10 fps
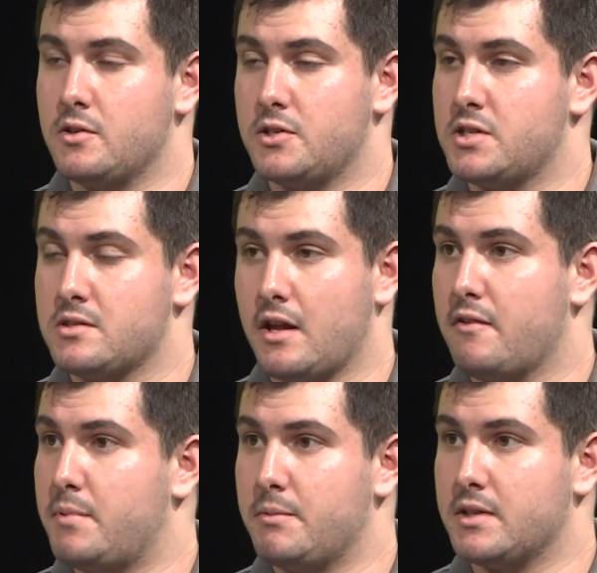so there's just a
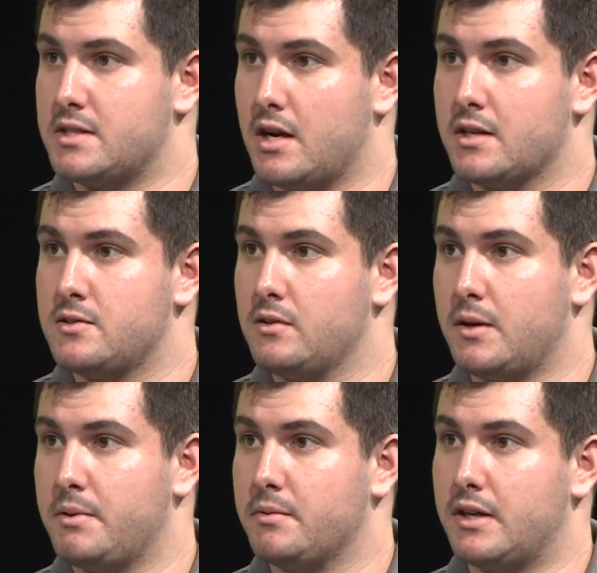lot of people to talk to, a
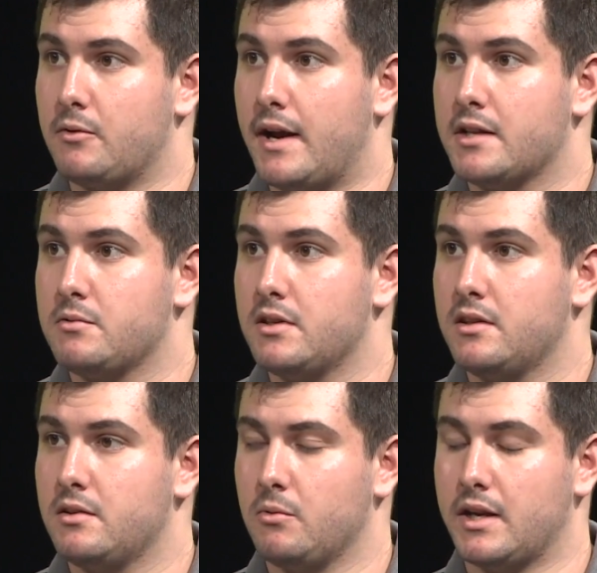lot of people to interact
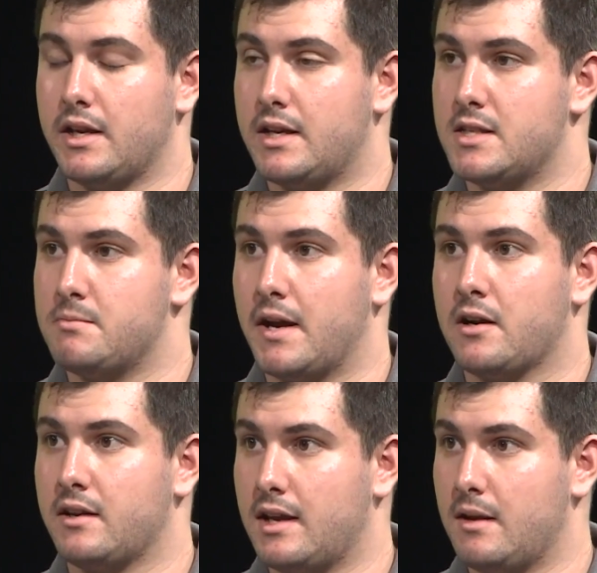with. We're getting kids
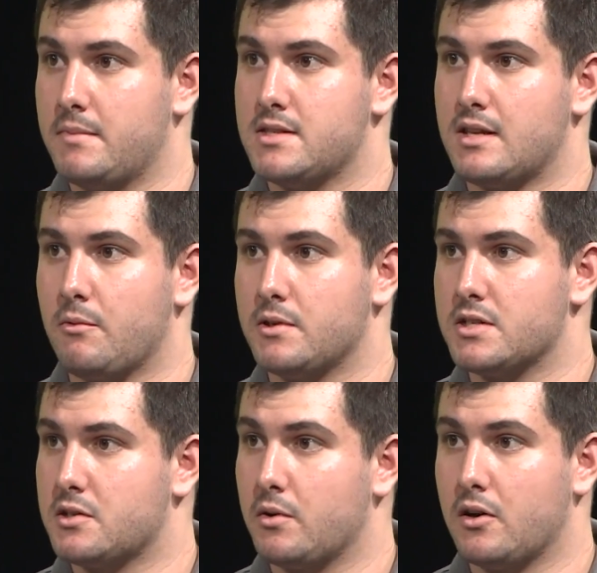back on campus that were
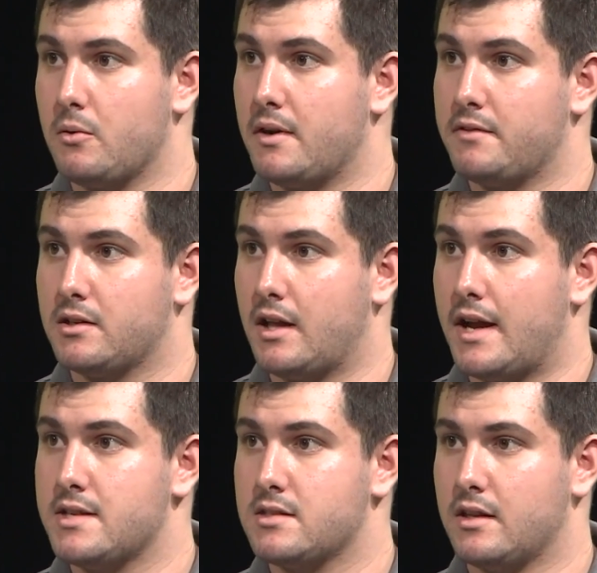just going home after
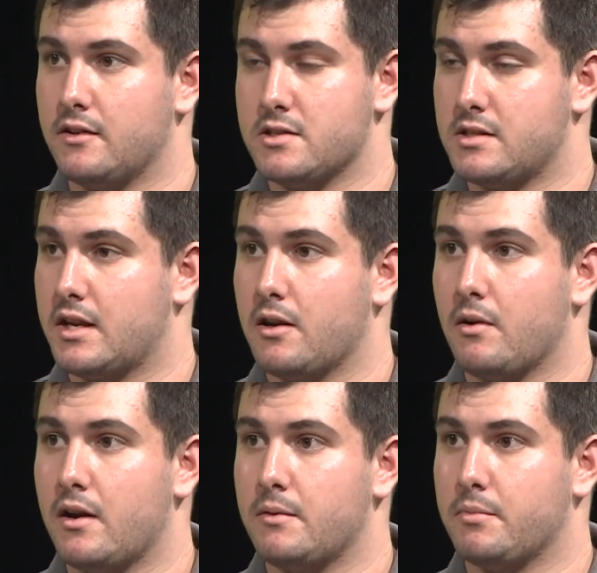class, and they're sticking
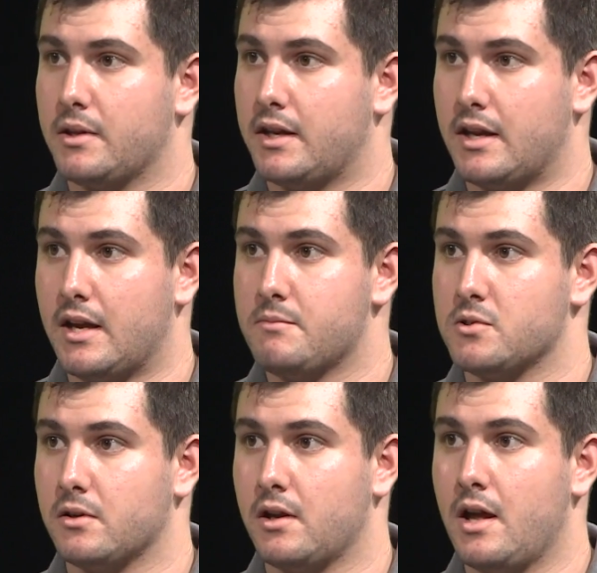around and playing
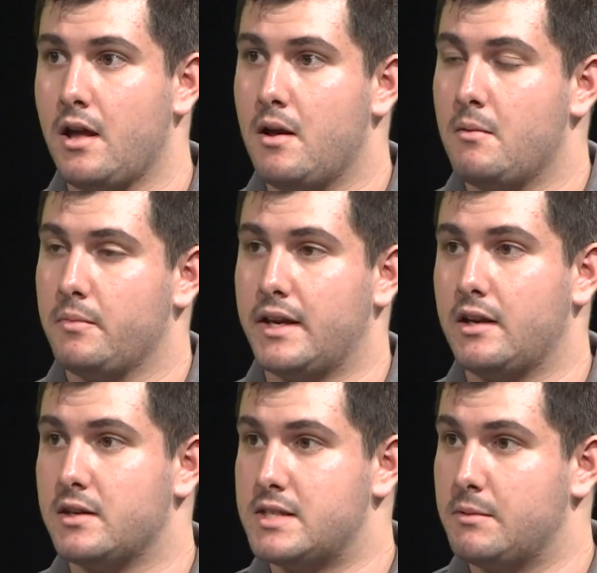games or playing
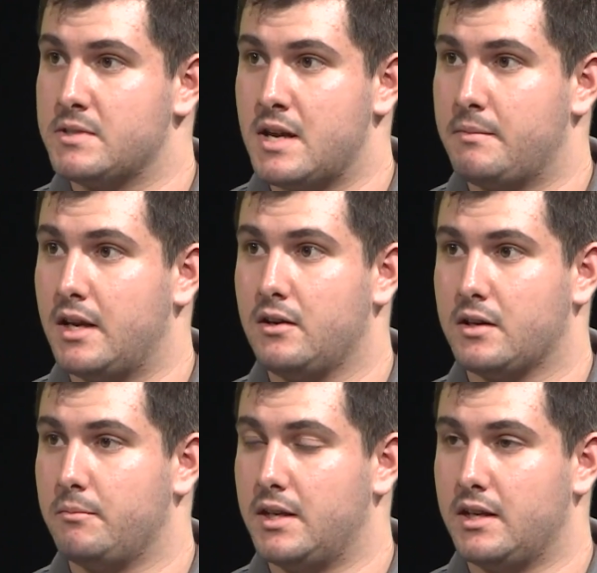in our tabletop night or
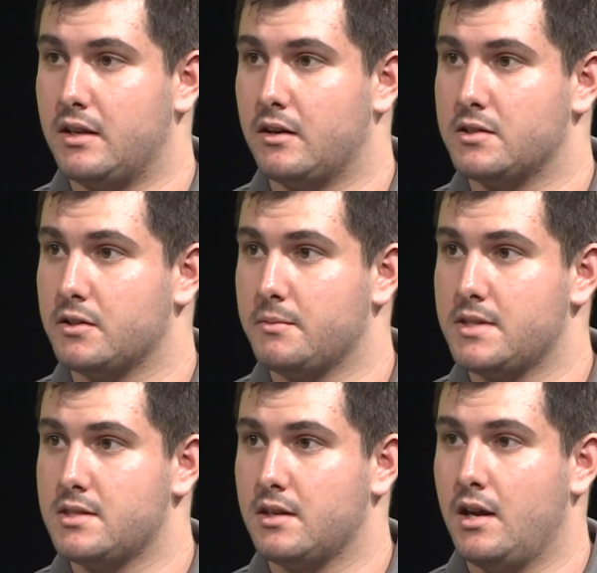competing in our
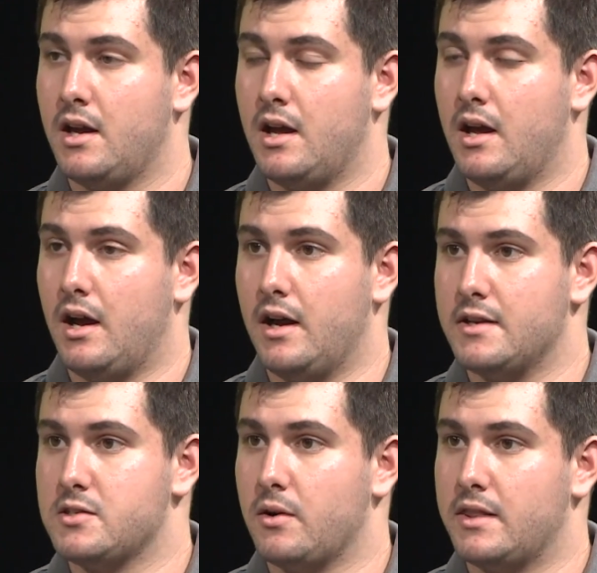tournaments.
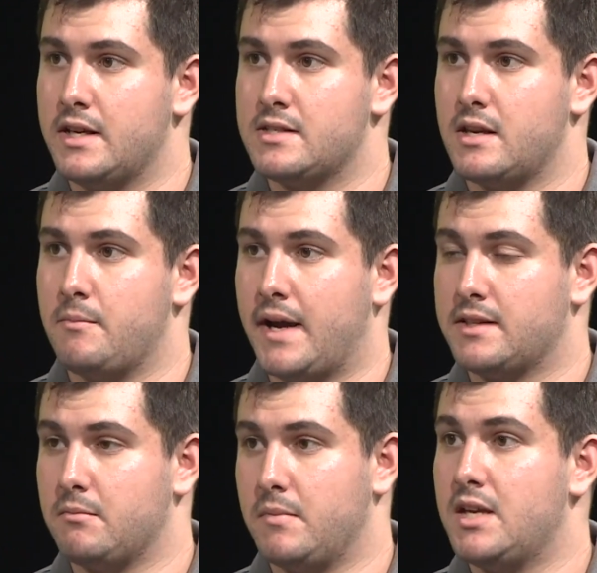So I think it's
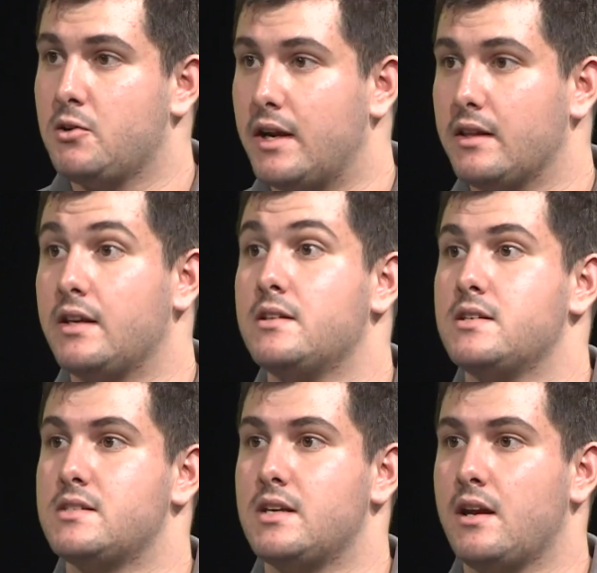impacted me greatly
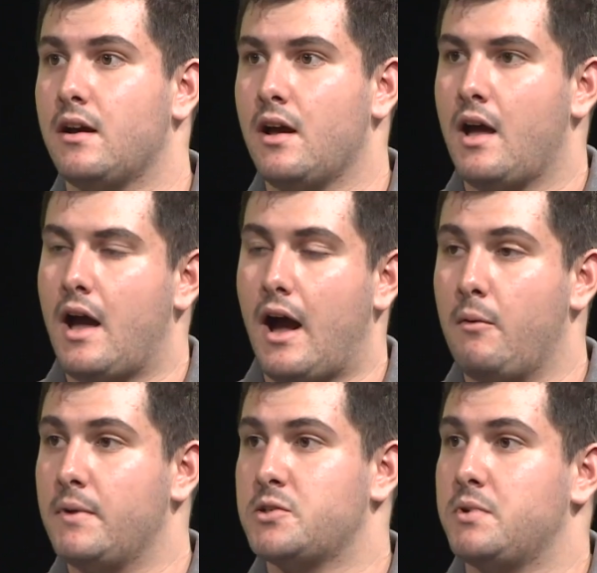to see
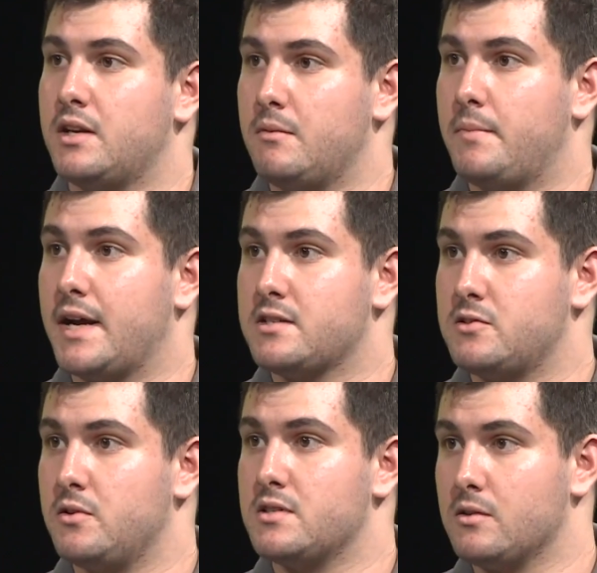how much we can impact
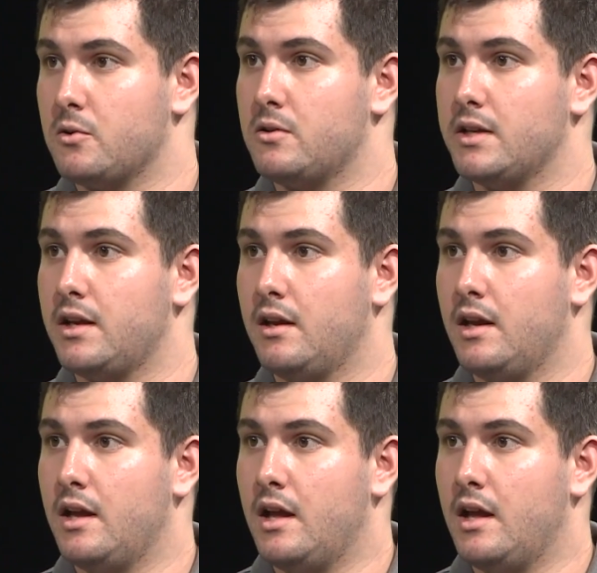students locally,